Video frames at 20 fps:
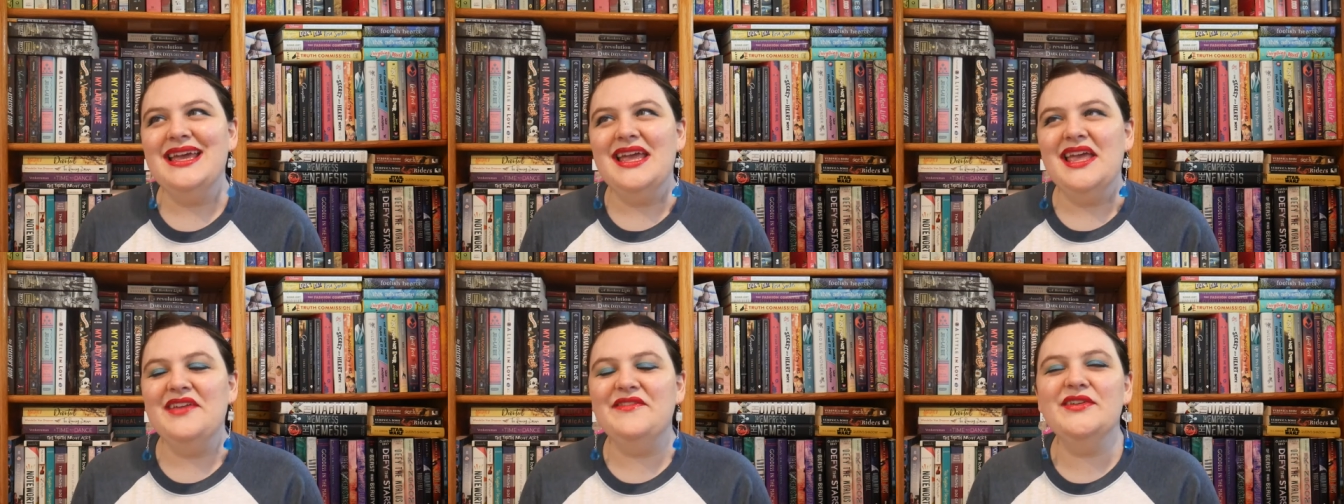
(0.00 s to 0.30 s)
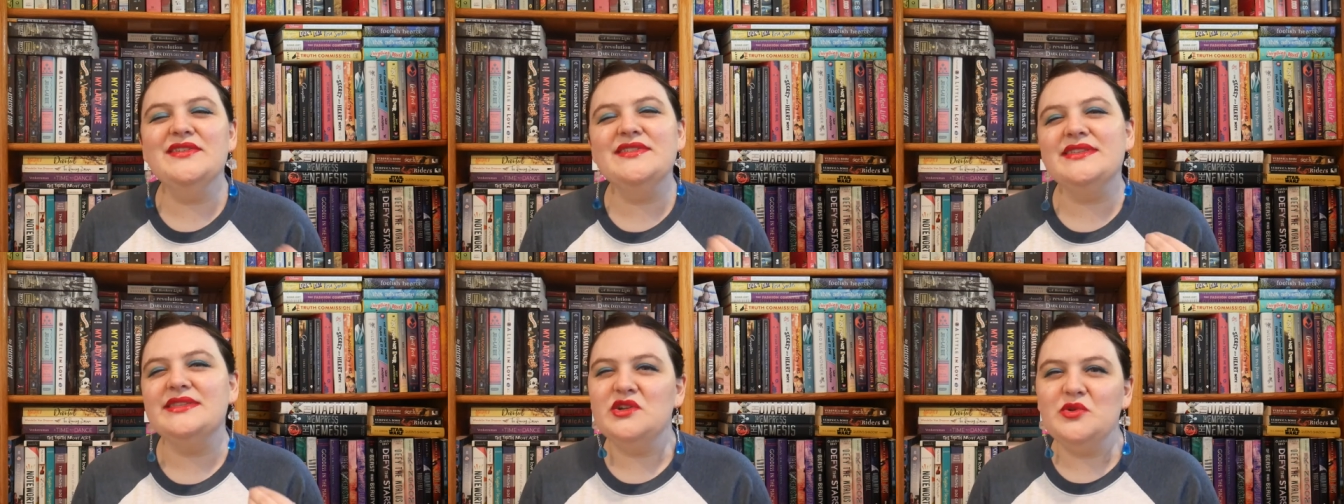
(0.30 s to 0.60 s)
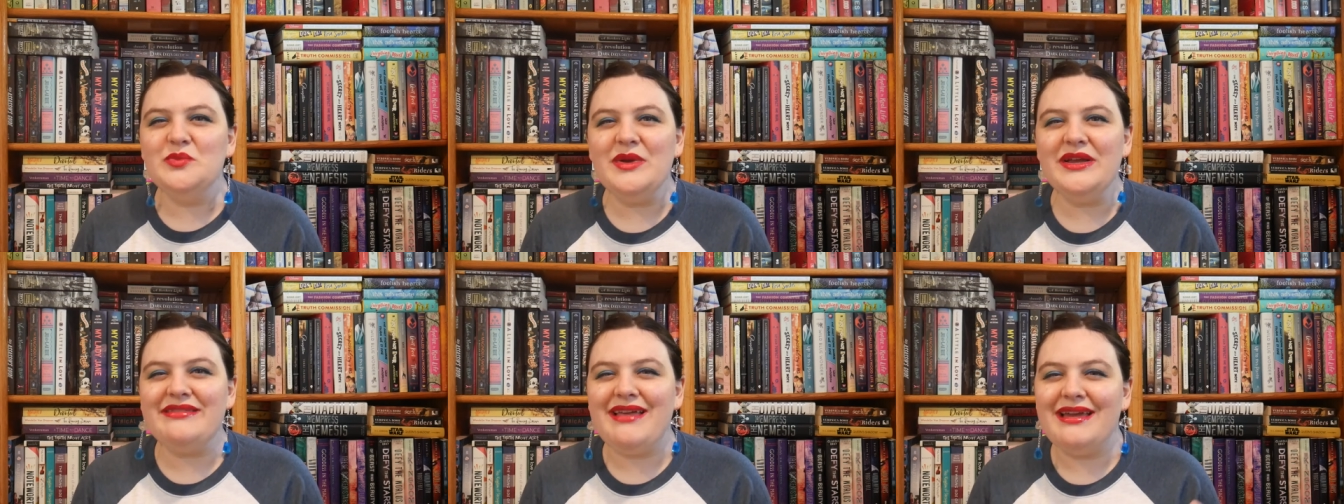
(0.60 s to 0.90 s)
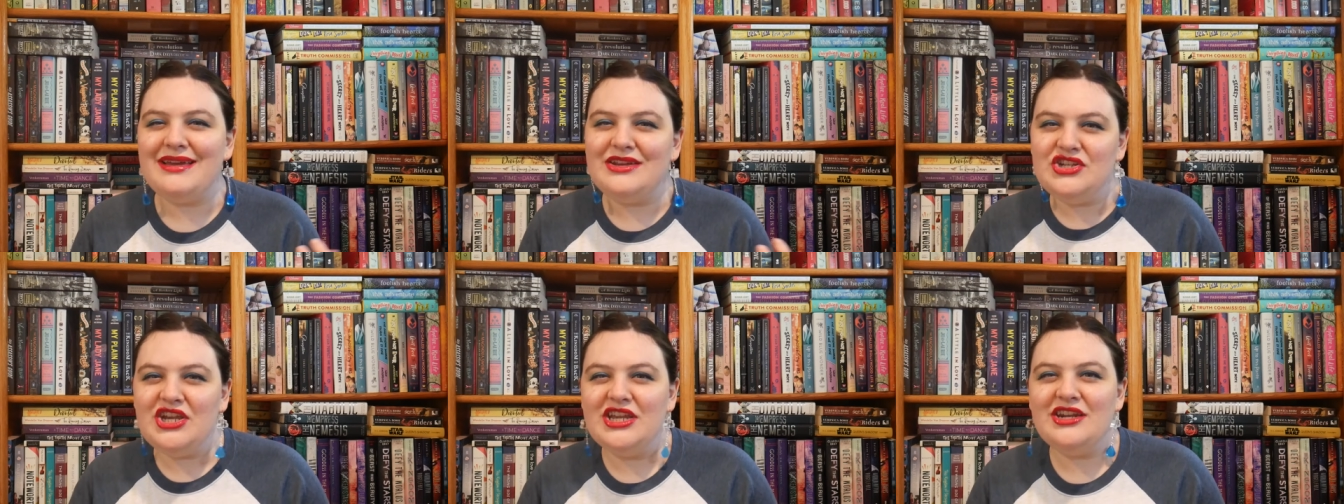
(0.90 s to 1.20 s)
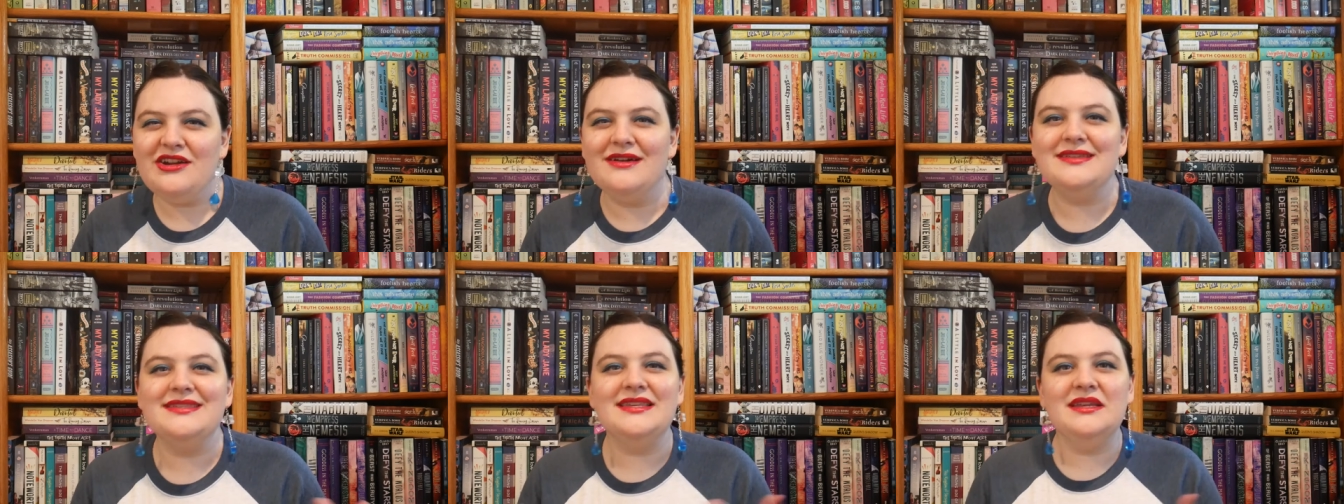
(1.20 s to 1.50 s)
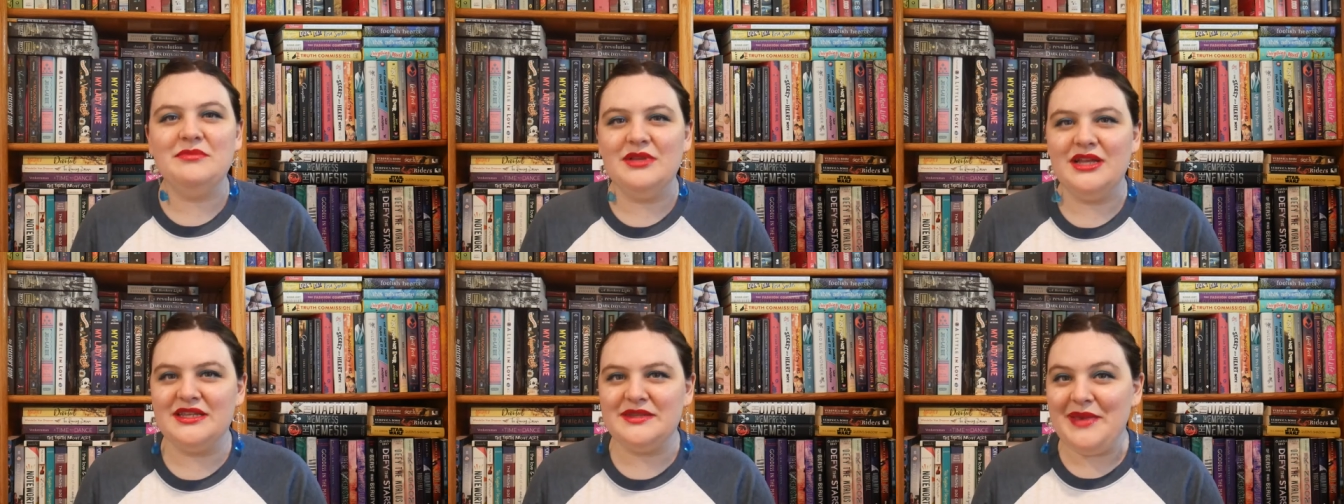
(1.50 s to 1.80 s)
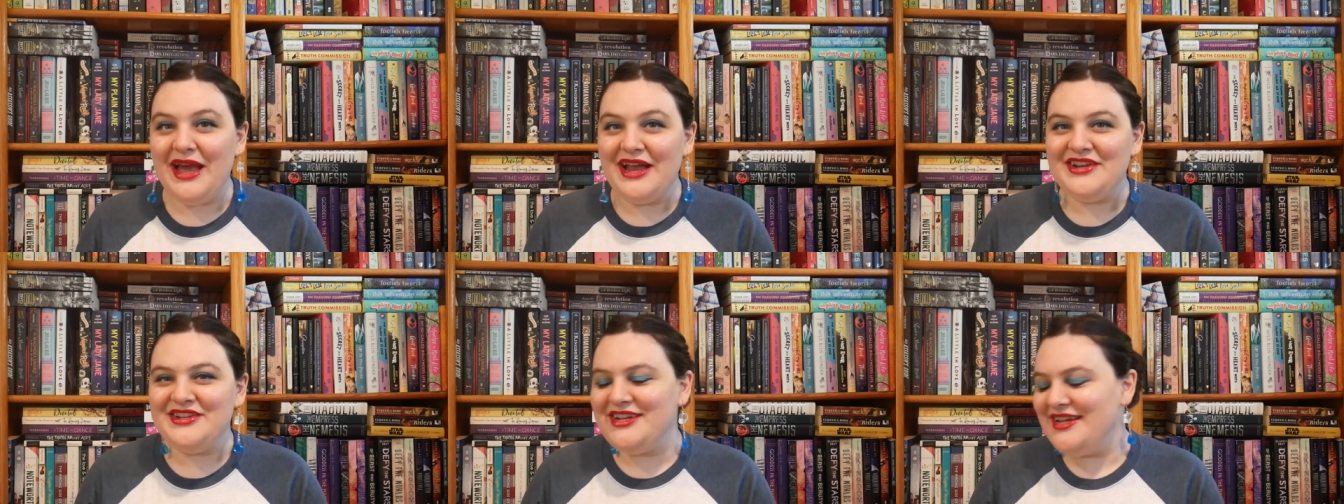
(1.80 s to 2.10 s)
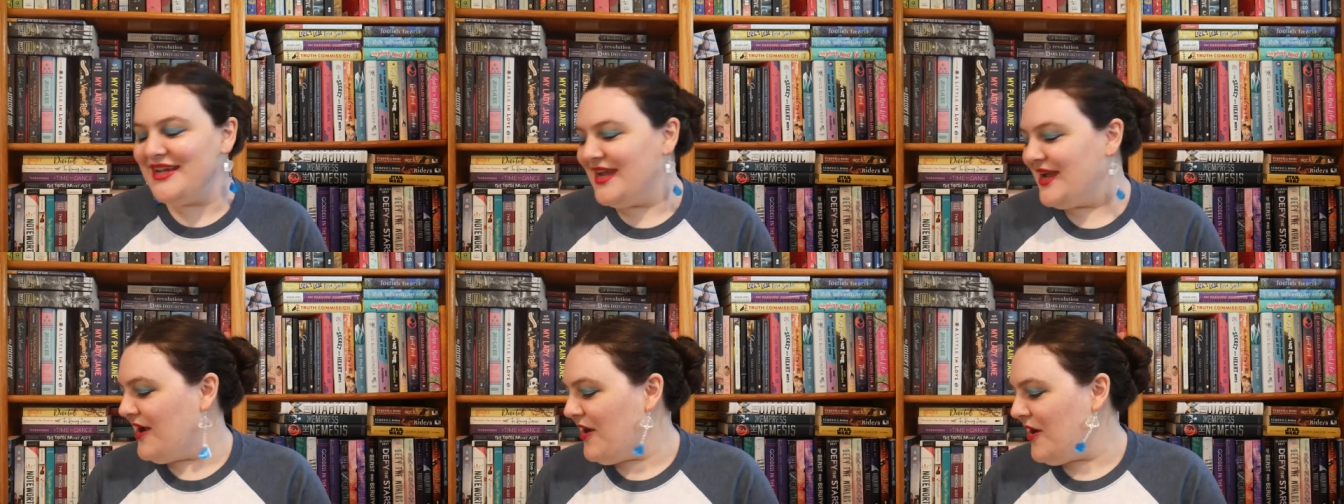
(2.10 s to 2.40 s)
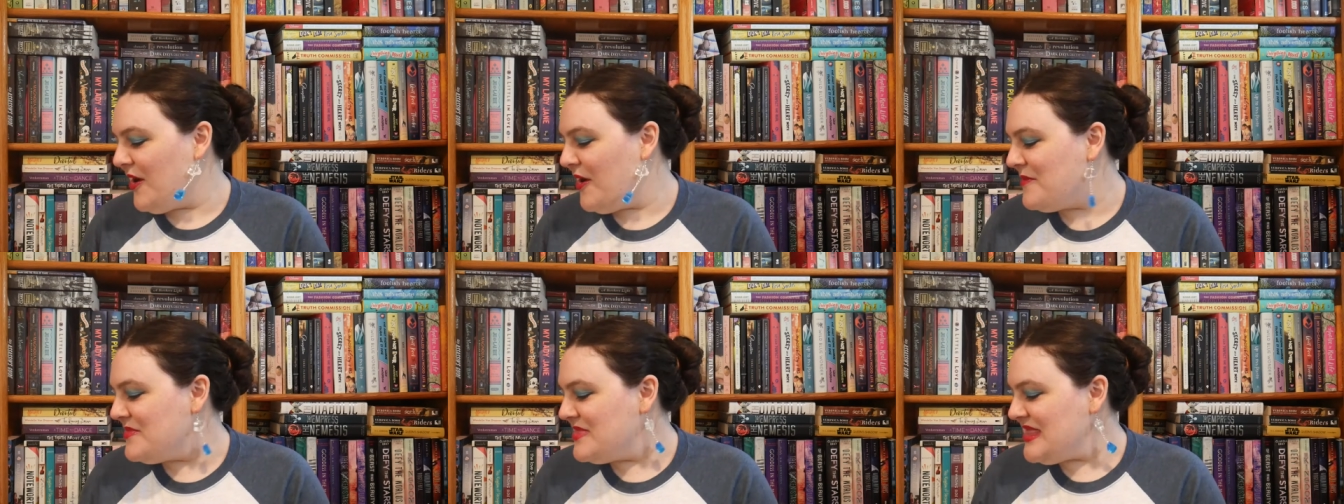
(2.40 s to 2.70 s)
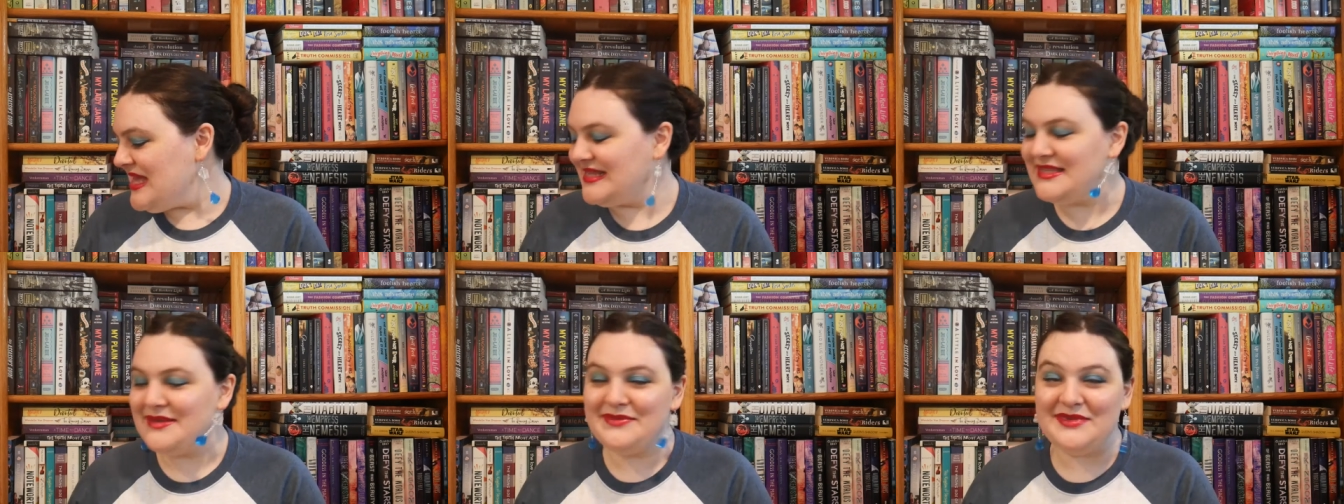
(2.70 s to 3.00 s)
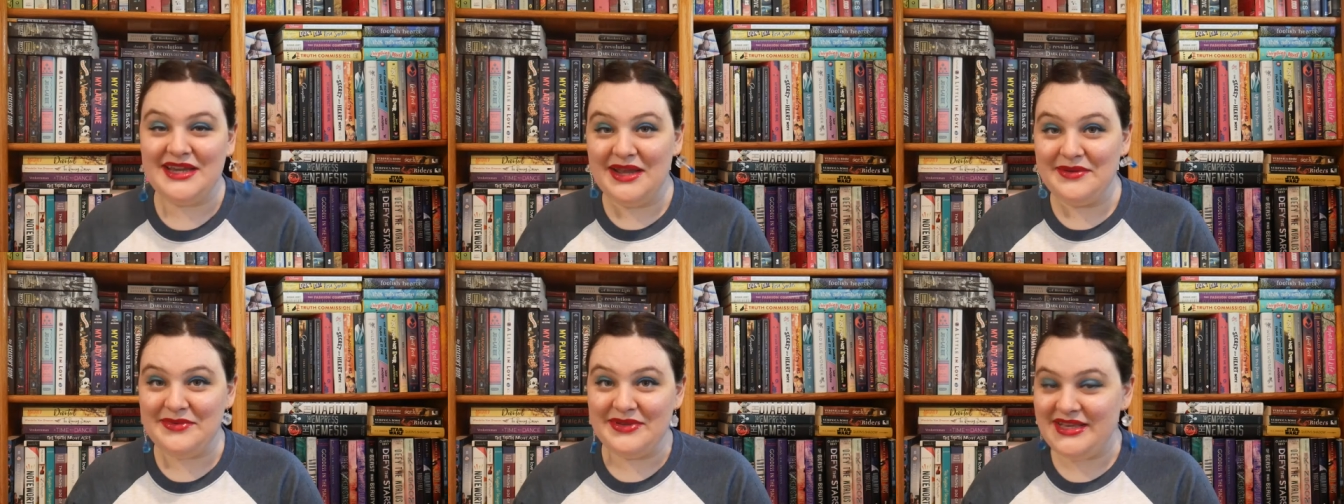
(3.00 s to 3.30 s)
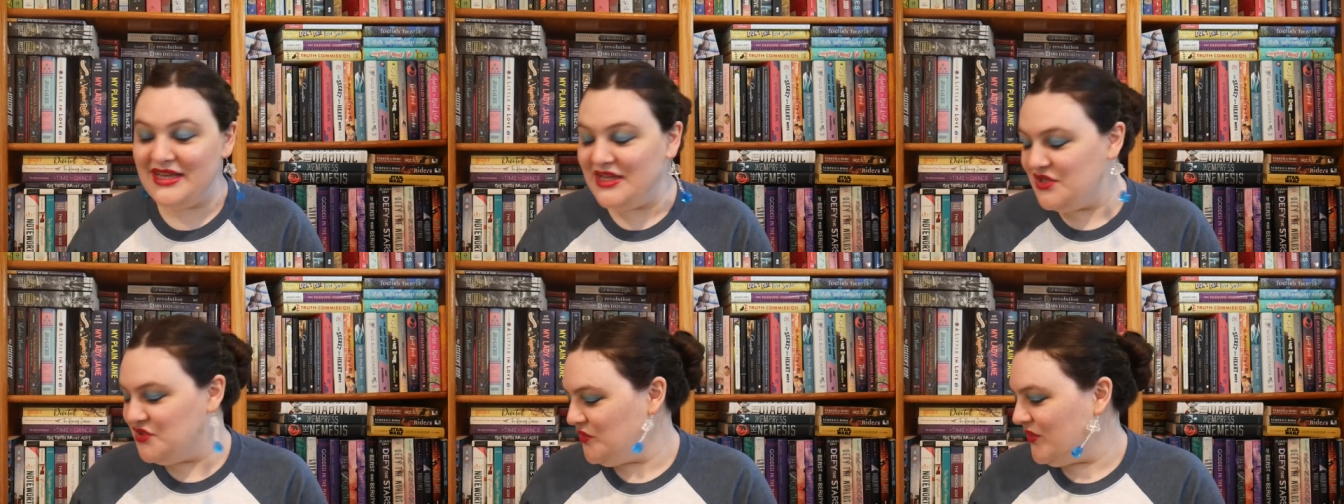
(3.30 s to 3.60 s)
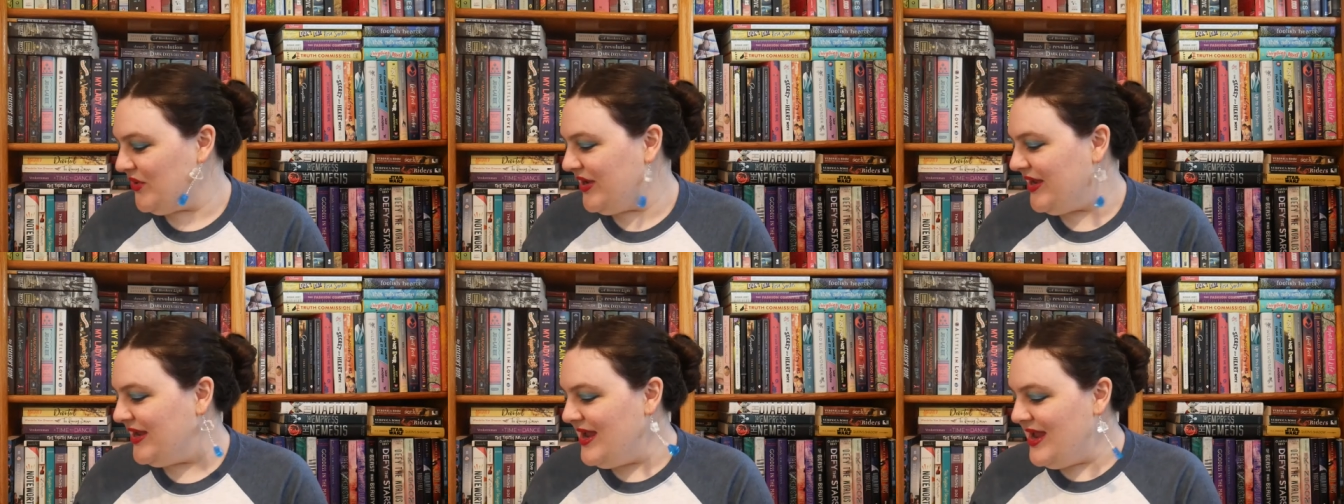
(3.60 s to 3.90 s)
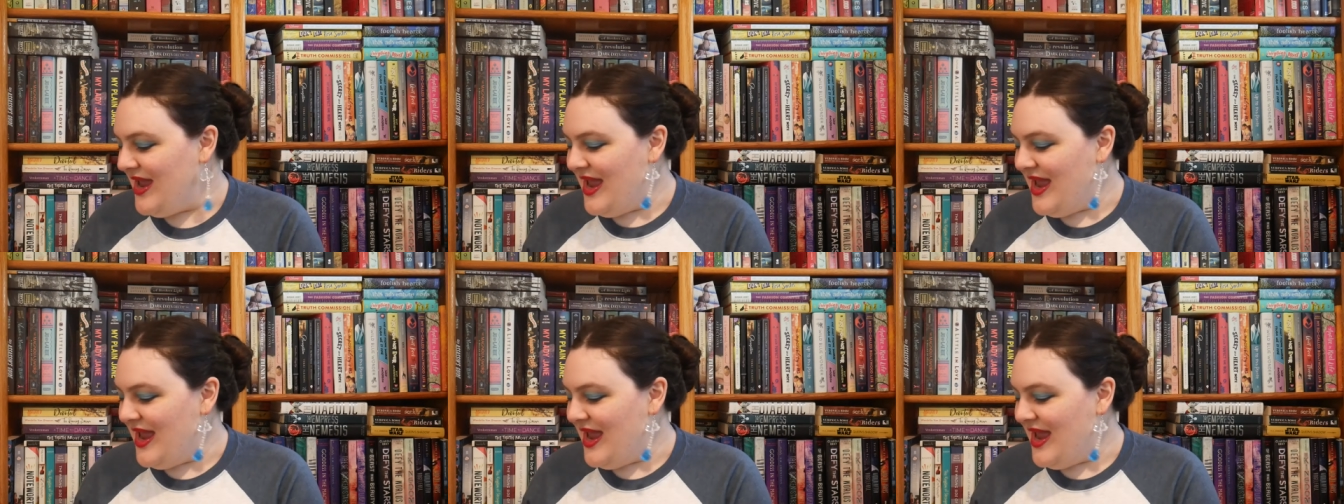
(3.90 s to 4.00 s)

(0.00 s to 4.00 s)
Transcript: it feels a little bit like Jane Austen plus magic. Um, that's something I really enjoy.